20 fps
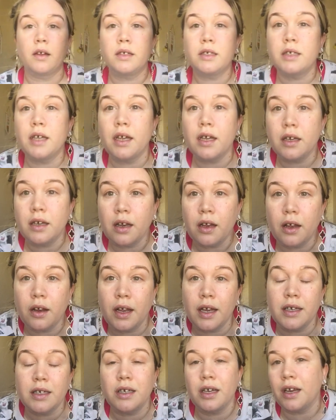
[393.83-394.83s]
See,
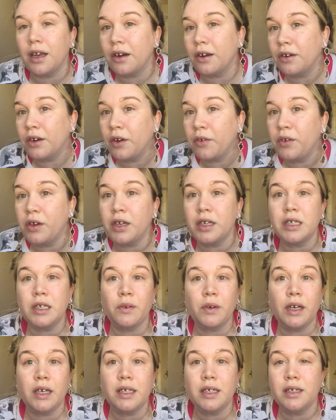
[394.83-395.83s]
okay, so I don't know if you can see
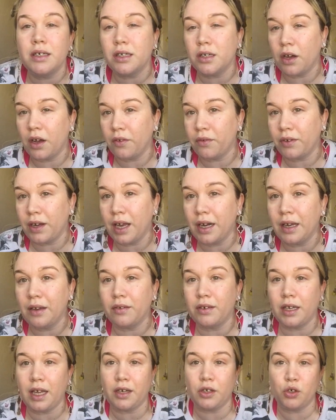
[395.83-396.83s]
what I did. So I've kind
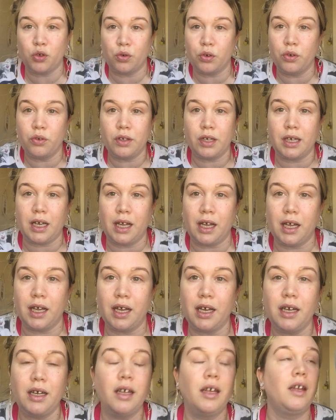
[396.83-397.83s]
of like drew the
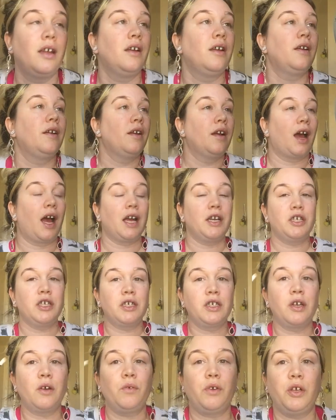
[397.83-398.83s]
line. I
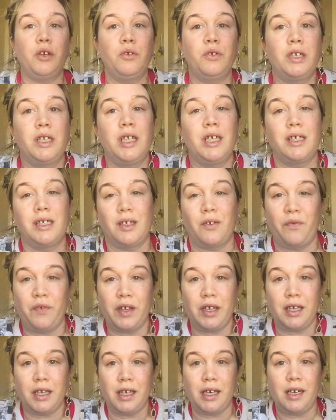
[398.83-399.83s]
just don't use this to
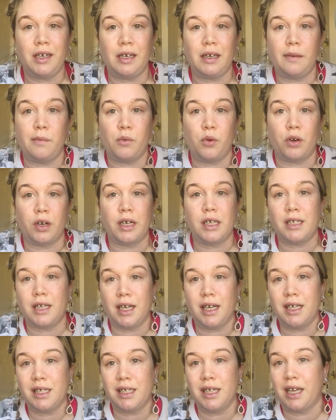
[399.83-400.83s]
fill it in anymore because,
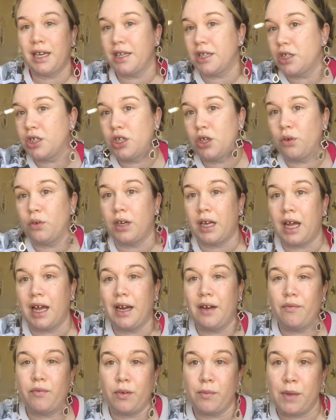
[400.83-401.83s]
like I said, it's too
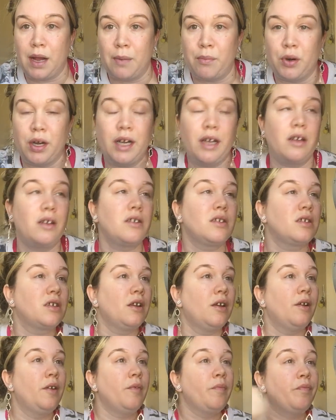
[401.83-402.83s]
light for my brows.